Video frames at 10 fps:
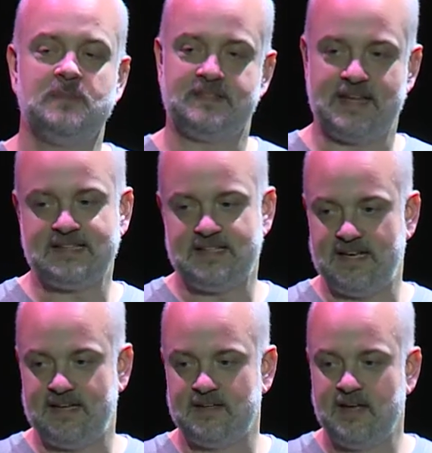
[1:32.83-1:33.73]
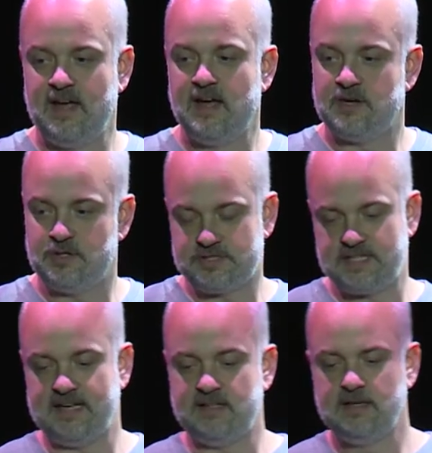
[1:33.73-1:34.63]
met that day who
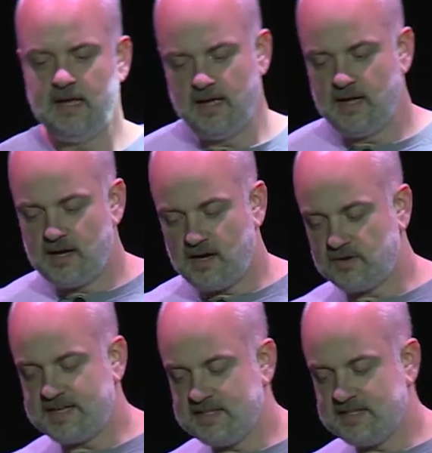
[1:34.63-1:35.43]
said, All right